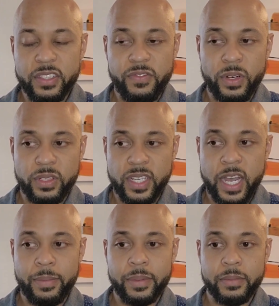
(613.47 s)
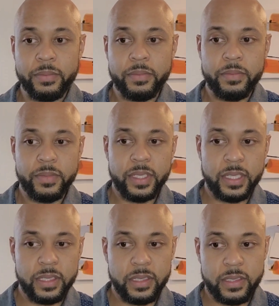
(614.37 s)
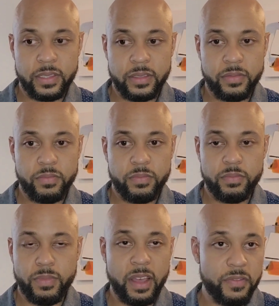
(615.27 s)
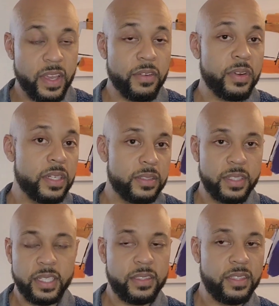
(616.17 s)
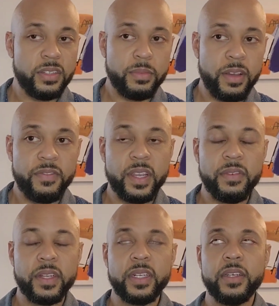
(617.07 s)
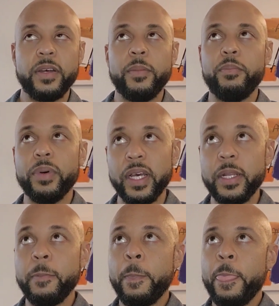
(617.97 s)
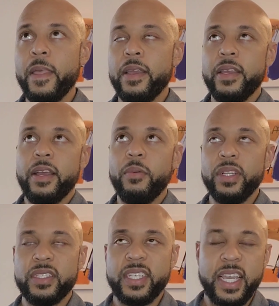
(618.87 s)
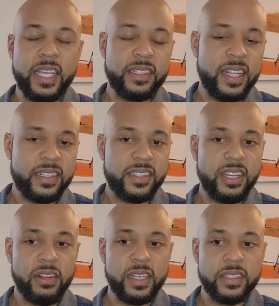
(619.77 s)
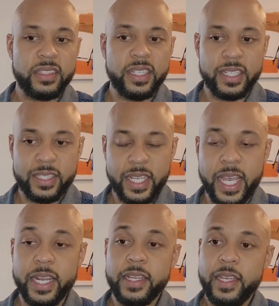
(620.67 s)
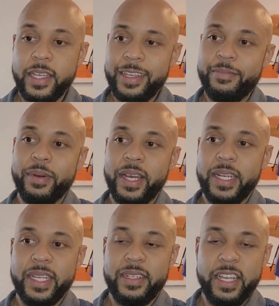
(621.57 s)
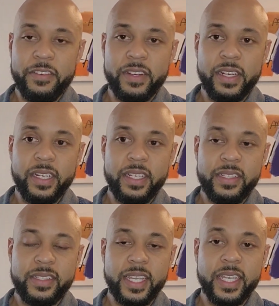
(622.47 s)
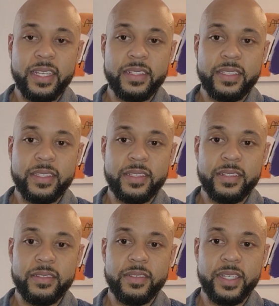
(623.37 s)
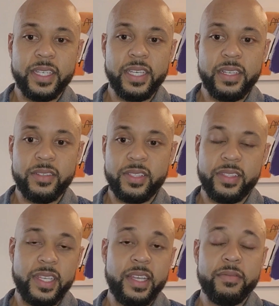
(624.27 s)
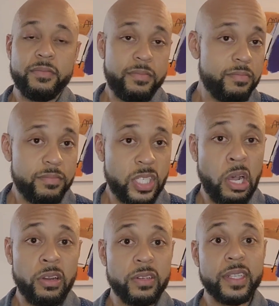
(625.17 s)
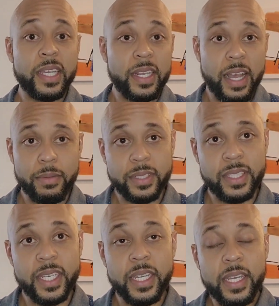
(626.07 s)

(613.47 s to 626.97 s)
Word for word: first album is my favorite. That's still my favorite. Um, but I wouldn't say it's necessarily as good as that, but it definitely stands against and taller than, I would say.